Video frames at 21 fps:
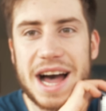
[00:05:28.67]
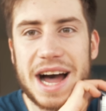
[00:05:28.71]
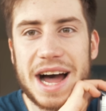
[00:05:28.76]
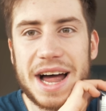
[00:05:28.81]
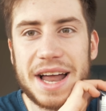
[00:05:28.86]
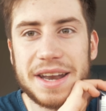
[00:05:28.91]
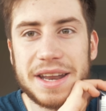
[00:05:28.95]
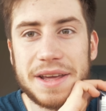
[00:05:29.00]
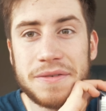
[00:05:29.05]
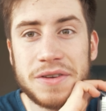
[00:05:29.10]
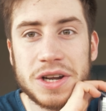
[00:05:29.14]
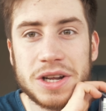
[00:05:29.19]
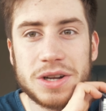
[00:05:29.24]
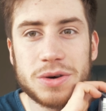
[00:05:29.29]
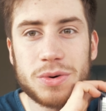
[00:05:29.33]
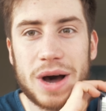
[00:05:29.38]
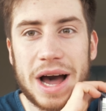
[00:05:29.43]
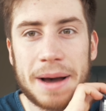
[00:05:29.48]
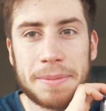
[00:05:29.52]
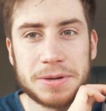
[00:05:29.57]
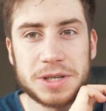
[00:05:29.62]
and if you don't
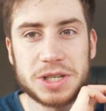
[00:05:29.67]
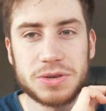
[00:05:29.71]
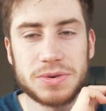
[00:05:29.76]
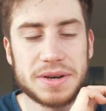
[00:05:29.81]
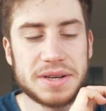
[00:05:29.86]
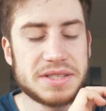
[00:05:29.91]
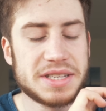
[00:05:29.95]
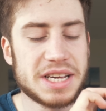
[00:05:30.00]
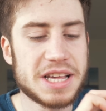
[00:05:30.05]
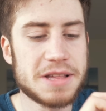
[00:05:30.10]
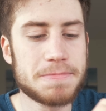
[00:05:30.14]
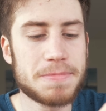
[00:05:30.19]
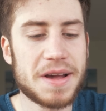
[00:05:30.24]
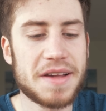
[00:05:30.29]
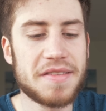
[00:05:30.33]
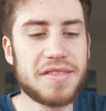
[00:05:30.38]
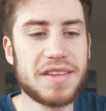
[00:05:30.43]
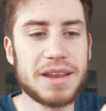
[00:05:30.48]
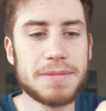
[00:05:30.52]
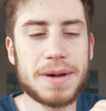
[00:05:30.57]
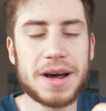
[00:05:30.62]
know what aperture is, it's
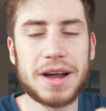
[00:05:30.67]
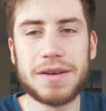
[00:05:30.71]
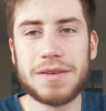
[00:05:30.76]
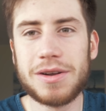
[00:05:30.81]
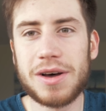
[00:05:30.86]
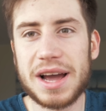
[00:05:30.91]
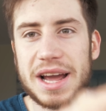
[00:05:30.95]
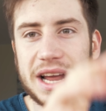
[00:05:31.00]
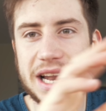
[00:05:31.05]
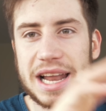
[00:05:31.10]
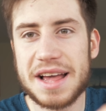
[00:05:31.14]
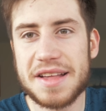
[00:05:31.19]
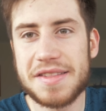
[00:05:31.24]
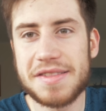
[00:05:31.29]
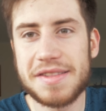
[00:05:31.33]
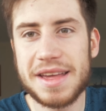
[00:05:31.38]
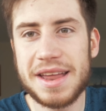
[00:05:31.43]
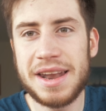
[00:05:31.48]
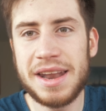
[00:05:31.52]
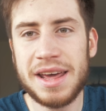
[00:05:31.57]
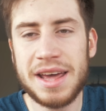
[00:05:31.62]
basically the amount of light it
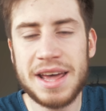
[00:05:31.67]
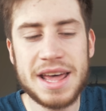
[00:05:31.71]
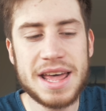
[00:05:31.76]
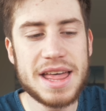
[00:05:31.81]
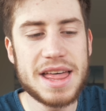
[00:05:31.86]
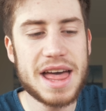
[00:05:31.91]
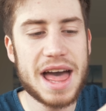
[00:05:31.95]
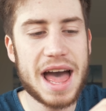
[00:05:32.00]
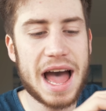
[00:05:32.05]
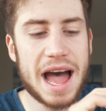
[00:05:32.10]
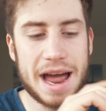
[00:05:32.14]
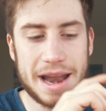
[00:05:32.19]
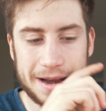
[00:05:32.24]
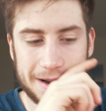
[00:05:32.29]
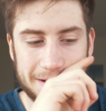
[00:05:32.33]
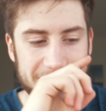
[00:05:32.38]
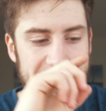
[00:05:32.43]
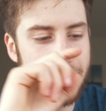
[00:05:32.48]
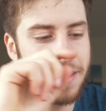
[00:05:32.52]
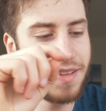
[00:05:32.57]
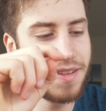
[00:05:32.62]
lets in.
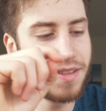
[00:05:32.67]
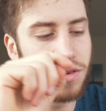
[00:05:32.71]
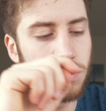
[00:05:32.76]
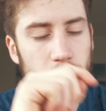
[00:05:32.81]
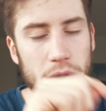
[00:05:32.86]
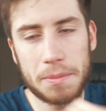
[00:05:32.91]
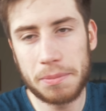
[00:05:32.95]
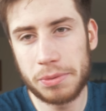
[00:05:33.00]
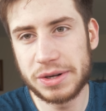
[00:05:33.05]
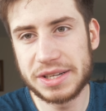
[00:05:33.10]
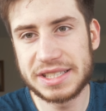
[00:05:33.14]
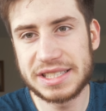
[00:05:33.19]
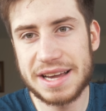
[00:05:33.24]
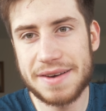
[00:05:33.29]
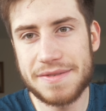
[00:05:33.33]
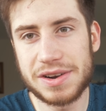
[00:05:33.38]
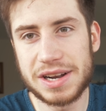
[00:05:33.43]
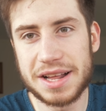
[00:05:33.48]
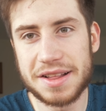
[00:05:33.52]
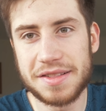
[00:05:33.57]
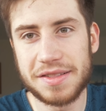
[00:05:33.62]
And this is a
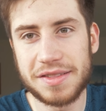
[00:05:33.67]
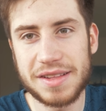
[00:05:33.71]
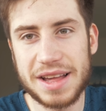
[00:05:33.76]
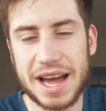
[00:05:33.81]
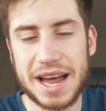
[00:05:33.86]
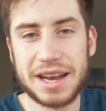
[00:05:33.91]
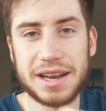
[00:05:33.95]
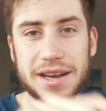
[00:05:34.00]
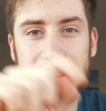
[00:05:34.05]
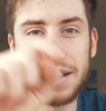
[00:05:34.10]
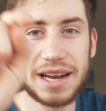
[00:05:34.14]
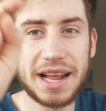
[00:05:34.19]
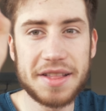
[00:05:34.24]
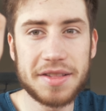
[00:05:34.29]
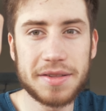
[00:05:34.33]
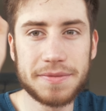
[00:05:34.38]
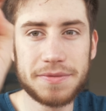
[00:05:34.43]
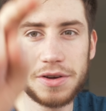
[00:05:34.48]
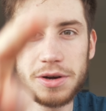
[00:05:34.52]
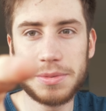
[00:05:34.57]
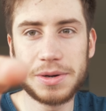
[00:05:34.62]
1.7 lens, and the
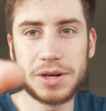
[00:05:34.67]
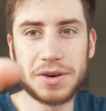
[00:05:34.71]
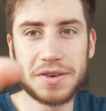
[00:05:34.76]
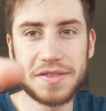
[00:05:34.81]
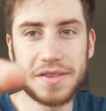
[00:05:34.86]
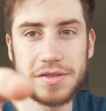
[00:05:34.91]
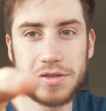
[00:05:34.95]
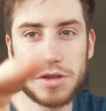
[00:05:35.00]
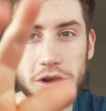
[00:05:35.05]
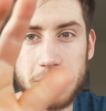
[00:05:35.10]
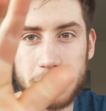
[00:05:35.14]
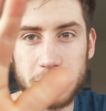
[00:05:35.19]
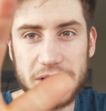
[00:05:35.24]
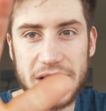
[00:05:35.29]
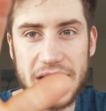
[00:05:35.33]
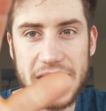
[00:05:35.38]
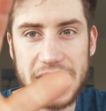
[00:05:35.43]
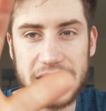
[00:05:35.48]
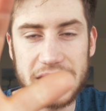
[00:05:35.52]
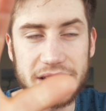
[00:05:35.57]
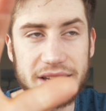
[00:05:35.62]
lens I'm filming on is a
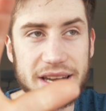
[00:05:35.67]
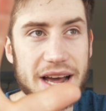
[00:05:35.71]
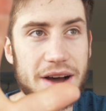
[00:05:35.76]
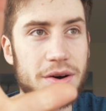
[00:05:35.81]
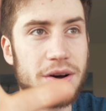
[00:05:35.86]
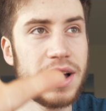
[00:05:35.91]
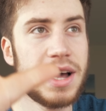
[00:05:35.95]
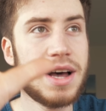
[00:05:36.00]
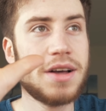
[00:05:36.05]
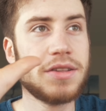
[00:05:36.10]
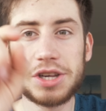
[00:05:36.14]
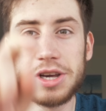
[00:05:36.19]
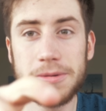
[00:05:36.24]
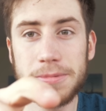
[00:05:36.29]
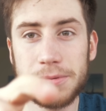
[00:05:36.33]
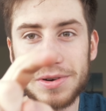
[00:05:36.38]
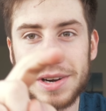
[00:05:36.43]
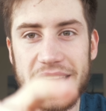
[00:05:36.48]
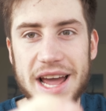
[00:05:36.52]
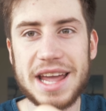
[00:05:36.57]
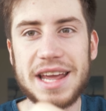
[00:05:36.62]
2.8. Now,
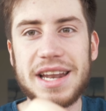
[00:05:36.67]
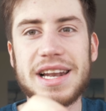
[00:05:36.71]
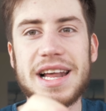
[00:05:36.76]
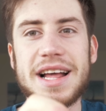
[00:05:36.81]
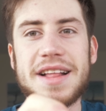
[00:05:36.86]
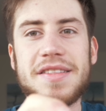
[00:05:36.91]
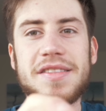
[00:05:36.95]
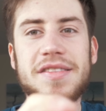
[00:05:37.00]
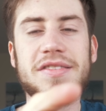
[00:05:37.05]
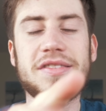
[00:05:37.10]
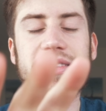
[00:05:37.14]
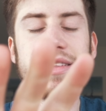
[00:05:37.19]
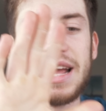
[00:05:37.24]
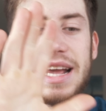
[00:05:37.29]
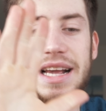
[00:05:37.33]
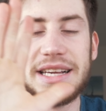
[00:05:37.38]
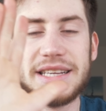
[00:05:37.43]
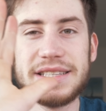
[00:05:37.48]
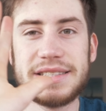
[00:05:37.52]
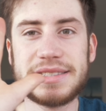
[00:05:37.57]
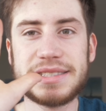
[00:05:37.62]
2.8 lens
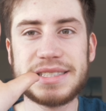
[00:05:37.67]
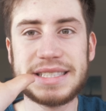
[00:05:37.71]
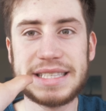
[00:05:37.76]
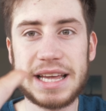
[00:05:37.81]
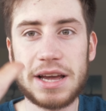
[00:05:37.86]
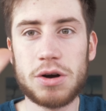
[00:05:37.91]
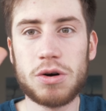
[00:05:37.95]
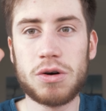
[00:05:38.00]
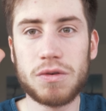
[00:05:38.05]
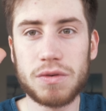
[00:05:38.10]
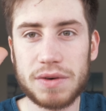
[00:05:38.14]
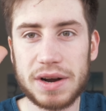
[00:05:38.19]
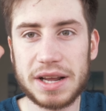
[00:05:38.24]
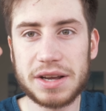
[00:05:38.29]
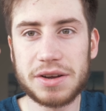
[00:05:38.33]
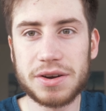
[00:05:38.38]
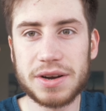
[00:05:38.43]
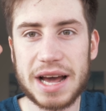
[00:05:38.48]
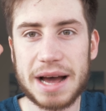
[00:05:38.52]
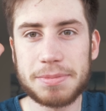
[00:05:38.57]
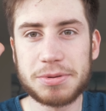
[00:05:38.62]
is still really
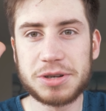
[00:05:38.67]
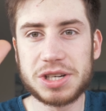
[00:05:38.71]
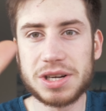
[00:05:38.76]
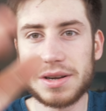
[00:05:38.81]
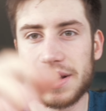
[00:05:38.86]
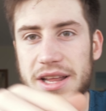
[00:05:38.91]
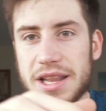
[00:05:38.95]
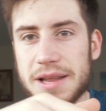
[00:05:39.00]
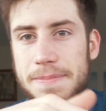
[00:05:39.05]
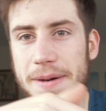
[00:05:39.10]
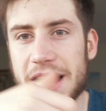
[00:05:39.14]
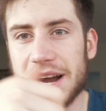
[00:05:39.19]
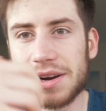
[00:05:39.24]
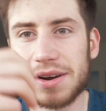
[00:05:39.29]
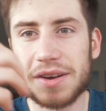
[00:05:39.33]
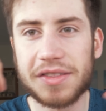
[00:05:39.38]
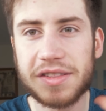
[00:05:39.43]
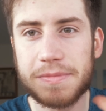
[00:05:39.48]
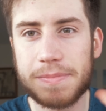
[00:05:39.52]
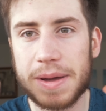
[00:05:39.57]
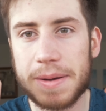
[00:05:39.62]
good aperture. Like, the
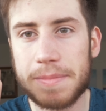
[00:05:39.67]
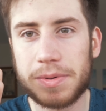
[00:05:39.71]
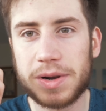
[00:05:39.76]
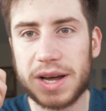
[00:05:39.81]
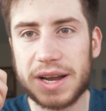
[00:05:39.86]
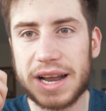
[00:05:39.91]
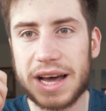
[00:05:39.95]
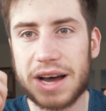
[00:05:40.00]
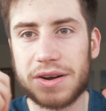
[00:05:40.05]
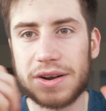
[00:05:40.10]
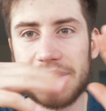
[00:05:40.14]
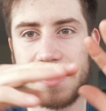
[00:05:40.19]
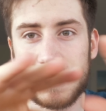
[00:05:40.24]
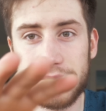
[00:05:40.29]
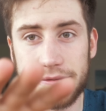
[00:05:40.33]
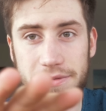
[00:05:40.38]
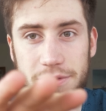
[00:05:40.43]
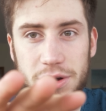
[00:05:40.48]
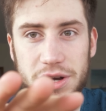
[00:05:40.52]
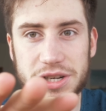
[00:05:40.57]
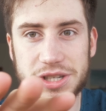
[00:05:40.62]
background's a bit blurred out in this
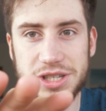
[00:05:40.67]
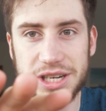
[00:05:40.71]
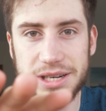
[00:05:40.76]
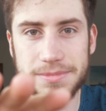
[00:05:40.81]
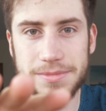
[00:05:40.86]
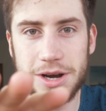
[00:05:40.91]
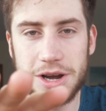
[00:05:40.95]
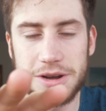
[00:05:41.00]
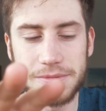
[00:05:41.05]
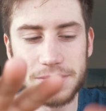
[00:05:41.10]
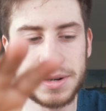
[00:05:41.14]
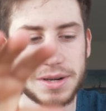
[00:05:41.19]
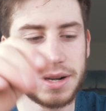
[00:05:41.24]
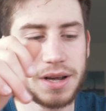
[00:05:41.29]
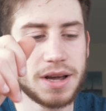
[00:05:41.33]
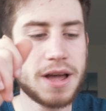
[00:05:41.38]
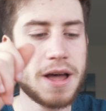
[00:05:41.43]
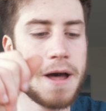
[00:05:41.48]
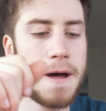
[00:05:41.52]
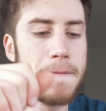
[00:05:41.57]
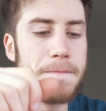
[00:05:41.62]
footage at the
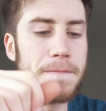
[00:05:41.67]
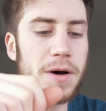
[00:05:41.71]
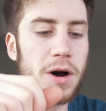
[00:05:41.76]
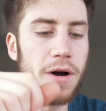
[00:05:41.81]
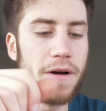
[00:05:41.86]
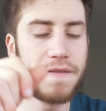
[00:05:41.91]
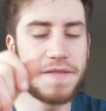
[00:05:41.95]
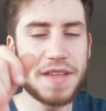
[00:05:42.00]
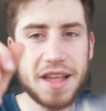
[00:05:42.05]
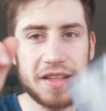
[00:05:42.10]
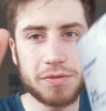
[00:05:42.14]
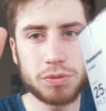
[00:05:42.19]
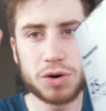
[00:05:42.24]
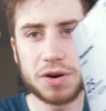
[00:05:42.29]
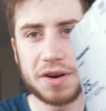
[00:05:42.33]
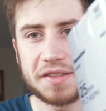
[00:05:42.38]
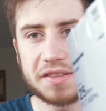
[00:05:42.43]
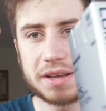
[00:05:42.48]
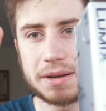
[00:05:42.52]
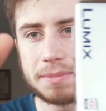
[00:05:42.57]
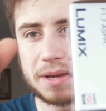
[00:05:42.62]
moment, but with this
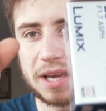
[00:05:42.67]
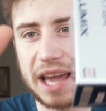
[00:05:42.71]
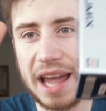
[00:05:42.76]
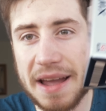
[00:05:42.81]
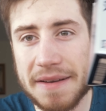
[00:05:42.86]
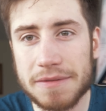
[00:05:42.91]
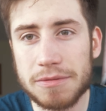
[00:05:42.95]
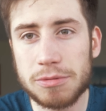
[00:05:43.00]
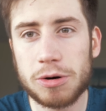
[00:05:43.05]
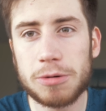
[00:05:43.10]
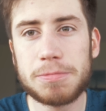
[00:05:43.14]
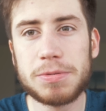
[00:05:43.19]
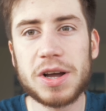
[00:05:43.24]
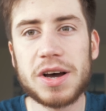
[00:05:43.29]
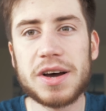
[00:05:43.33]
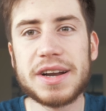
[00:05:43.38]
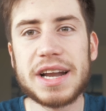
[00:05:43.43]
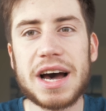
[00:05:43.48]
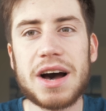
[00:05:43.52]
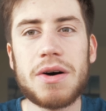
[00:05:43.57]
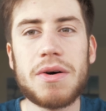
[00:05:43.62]
one, it's going to be even more
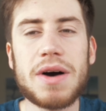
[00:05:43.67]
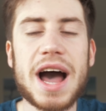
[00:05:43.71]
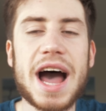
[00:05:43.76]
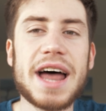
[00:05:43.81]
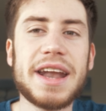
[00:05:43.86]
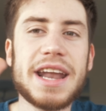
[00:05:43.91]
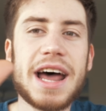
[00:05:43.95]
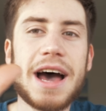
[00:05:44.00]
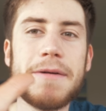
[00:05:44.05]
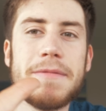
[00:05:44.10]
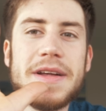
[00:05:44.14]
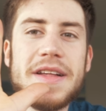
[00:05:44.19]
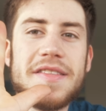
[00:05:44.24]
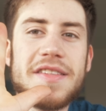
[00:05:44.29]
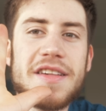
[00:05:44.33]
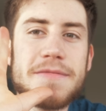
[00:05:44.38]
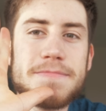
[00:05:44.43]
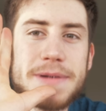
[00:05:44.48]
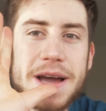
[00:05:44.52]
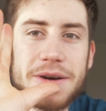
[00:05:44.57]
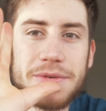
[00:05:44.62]
blurred out, and that means
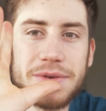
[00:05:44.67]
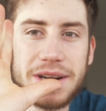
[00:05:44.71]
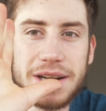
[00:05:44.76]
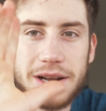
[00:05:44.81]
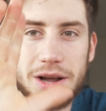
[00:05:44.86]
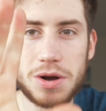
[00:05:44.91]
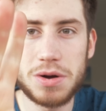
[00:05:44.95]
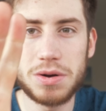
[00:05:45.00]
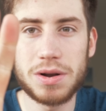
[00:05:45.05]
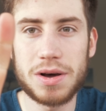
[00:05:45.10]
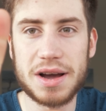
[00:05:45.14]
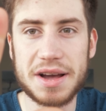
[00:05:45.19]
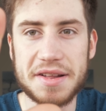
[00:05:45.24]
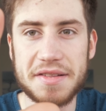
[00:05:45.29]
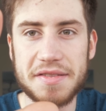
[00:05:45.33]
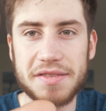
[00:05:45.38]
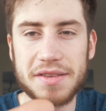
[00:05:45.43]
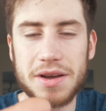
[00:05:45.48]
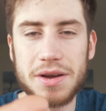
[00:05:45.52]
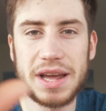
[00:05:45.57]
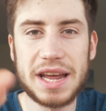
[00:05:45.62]
it's better in low light.
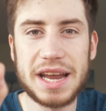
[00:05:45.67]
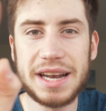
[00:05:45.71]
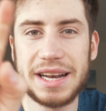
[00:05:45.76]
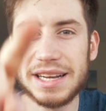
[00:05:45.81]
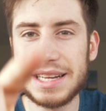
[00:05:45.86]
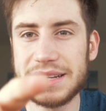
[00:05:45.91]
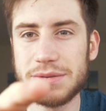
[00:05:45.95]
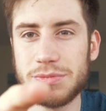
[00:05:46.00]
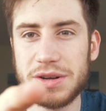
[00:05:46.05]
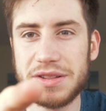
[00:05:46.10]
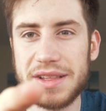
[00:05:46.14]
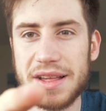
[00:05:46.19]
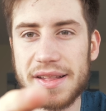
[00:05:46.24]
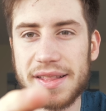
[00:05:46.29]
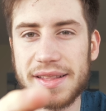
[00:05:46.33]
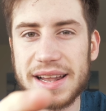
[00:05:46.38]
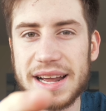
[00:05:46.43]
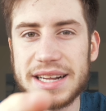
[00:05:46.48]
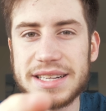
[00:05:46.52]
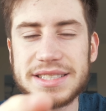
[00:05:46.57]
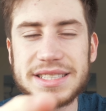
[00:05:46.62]
So with
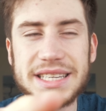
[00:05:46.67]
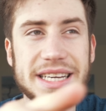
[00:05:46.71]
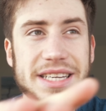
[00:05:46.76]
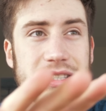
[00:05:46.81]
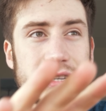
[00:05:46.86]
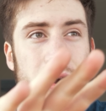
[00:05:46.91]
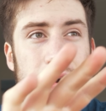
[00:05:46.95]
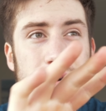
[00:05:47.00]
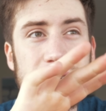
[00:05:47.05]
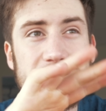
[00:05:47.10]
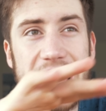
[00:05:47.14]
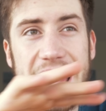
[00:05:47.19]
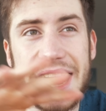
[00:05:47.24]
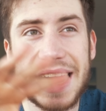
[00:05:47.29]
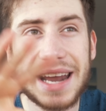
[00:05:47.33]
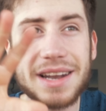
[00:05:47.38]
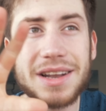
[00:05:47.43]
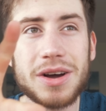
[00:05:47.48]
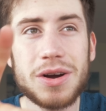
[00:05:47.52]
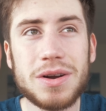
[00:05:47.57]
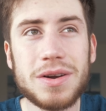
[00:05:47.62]
this lens, it's
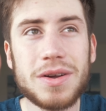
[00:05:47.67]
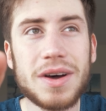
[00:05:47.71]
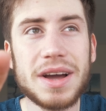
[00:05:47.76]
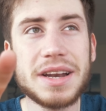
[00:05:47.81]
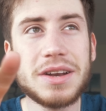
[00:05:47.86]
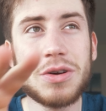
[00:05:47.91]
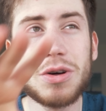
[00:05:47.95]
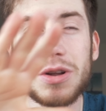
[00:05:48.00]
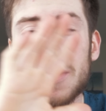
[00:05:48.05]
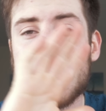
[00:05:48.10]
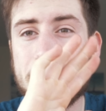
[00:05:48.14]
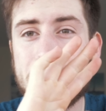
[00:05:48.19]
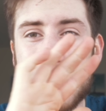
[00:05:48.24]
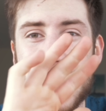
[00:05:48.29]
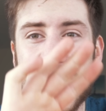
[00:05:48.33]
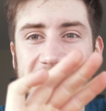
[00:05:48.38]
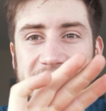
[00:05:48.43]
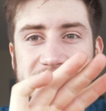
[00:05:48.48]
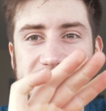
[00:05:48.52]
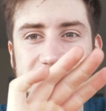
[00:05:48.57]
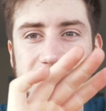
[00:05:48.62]
okay in low light, not the
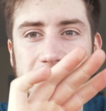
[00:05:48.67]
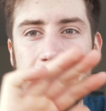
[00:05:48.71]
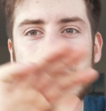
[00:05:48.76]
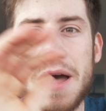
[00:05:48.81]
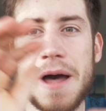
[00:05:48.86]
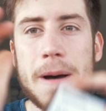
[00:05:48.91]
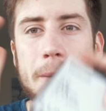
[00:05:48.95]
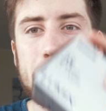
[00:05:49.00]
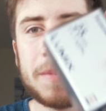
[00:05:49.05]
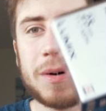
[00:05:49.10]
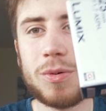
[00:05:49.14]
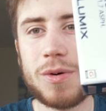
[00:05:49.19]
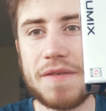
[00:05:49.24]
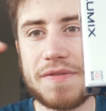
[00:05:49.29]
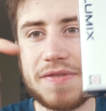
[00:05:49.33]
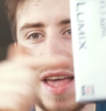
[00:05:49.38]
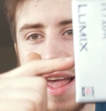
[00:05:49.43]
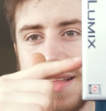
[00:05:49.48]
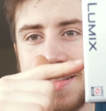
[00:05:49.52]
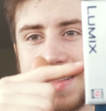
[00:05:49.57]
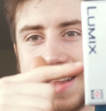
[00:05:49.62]
best, but with
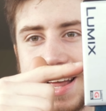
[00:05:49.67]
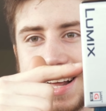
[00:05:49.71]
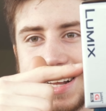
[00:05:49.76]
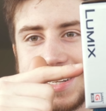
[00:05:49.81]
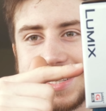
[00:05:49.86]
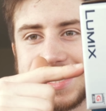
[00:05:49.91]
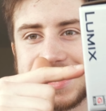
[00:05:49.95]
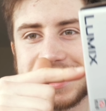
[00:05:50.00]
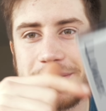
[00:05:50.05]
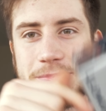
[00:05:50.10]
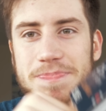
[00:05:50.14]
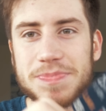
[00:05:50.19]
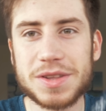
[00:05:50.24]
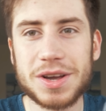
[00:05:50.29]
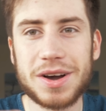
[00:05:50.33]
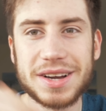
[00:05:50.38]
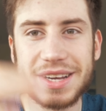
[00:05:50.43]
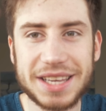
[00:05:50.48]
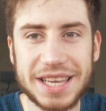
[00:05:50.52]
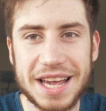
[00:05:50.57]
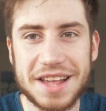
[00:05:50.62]
this lens,
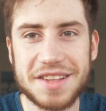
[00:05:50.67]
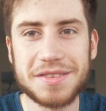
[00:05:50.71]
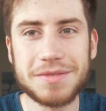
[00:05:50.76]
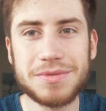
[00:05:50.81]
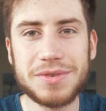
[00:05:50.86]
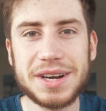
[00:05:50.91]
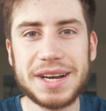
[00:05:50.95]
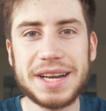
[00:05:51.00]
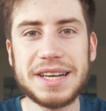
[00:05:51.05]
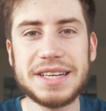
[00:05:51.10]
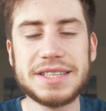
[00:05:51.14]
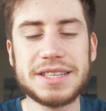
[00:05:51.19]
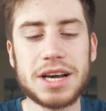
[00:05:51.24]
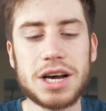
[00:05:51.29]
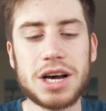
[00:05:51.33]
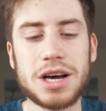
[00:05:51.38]
I can get some really